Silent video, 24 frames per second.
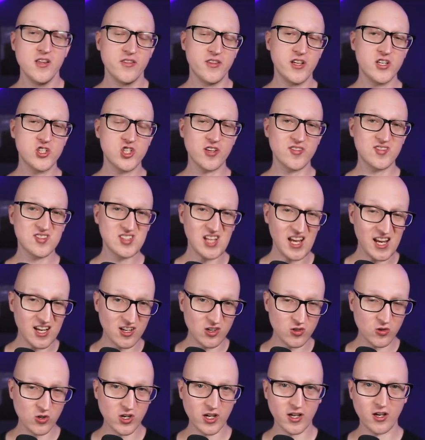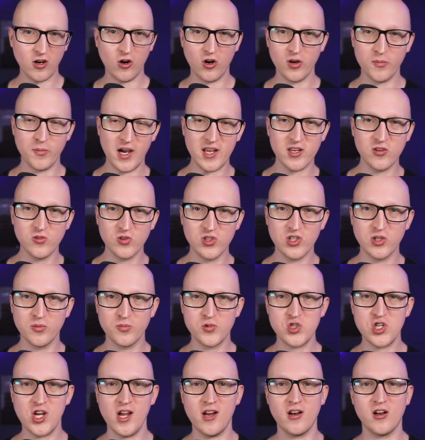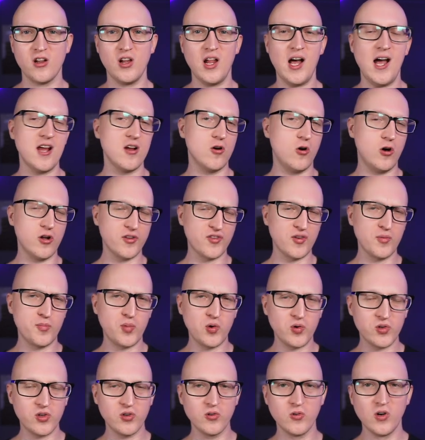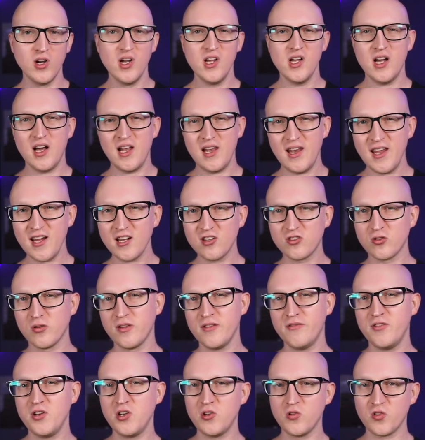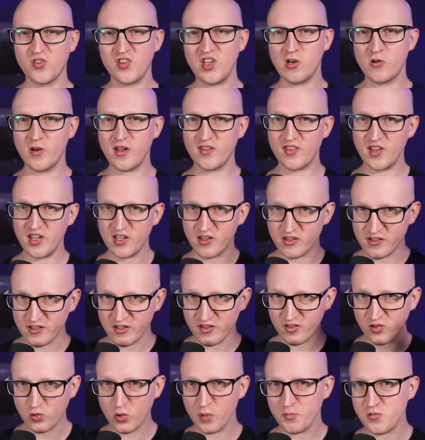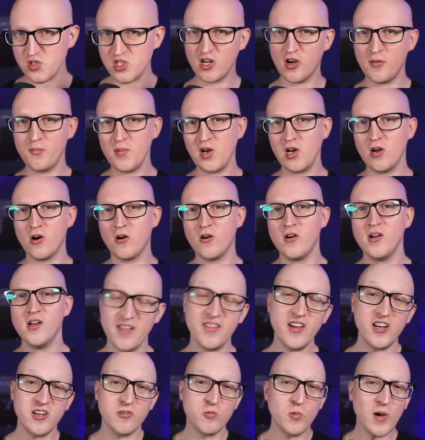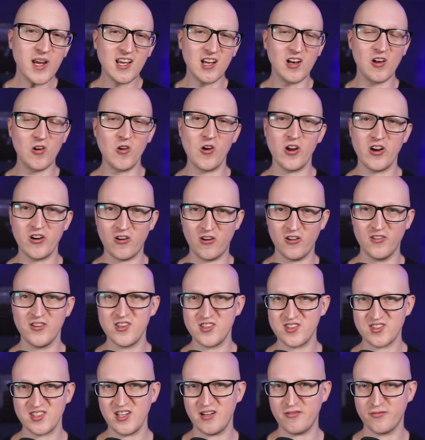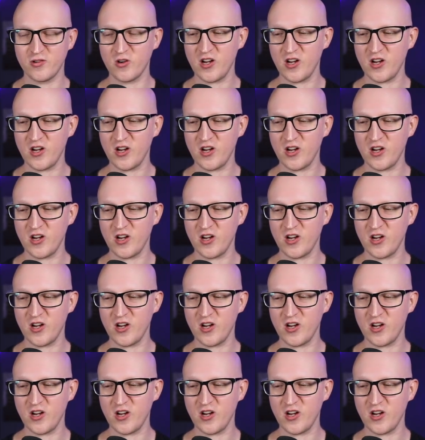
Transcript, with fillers: then just take a look on my YouTube channel. I also put you a link to the video series in the description section down below, and then we can learn all this stuff